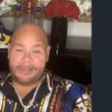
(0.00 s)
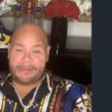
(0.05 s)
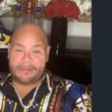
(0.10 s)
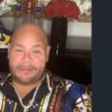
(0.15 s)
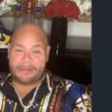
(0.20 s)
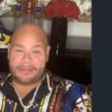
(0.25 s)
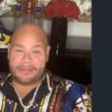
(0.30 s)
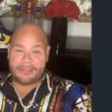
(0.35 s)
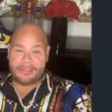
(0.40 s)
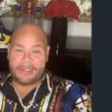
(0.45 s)

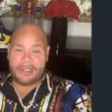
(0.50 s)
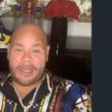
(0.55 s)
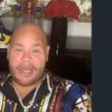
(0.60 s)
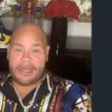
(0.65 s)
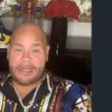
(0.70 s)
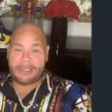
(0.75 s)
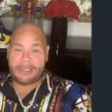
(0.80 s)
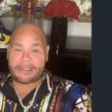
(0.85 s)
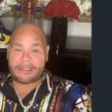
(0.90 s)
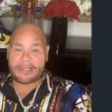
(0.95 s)
She got to
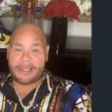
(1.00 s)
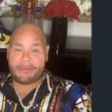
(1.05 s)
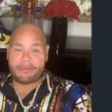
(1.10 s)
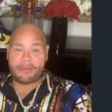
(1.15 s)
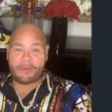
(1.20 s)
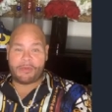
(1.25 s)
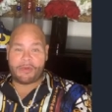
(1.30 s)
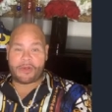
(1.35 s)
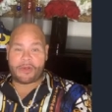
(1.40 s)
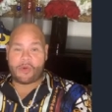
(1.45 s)
accept the
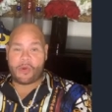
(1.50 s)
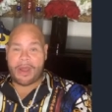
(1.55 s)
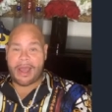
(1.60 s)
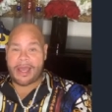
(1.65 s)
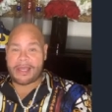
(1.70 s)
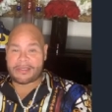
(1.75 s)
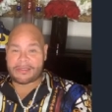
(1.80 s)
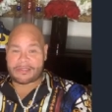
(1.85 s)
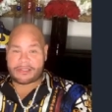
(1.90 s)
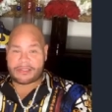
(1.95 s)

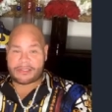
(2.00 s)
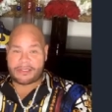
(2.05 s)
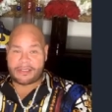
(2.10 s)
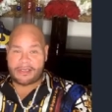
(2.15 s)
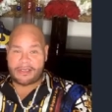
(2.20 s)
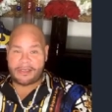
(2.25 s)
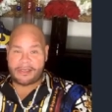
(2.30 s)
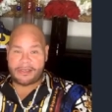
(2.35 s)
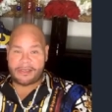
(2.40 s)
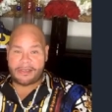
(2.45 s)
request.
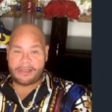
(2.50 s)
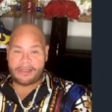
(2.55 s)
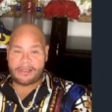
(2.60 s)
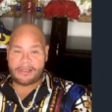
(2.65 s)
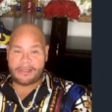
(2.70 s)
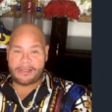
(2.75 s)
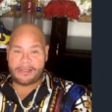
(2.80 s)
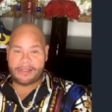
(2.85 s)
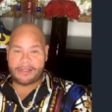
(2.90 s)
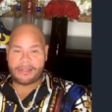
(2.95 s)

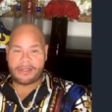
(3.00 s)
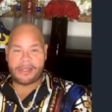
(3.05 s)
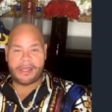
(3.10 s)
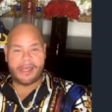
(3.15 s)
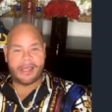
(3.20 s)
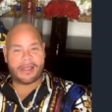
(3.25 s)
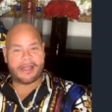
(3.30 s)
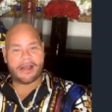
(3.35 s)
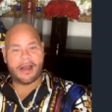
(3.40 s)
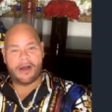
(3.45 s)
There you
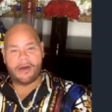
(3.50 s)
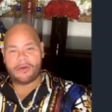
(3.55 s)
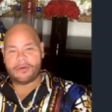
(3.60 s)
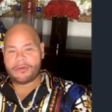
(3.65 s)
go.